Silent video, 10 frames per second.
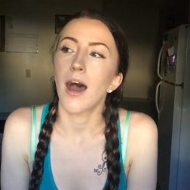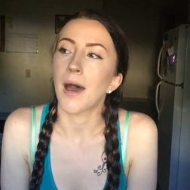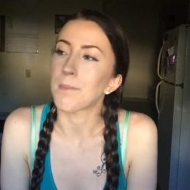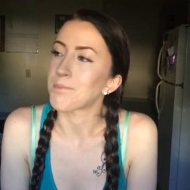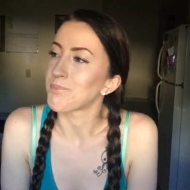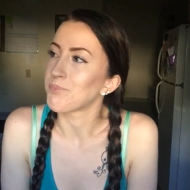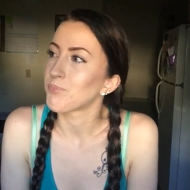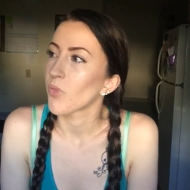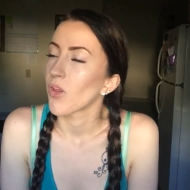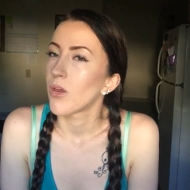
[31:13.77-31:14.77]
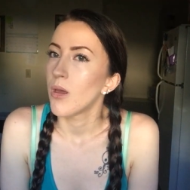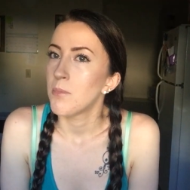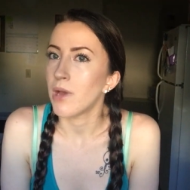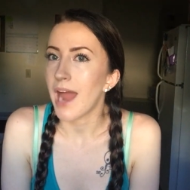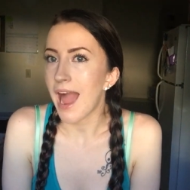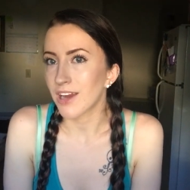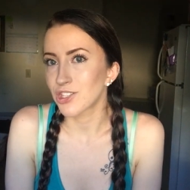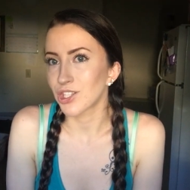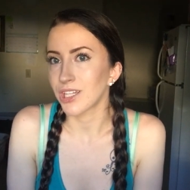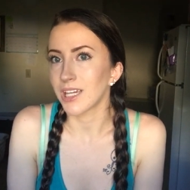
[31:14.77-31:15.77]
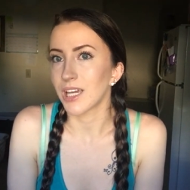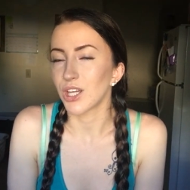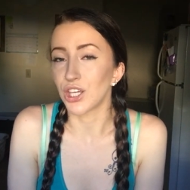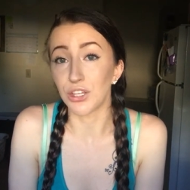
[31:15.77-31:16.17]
But actually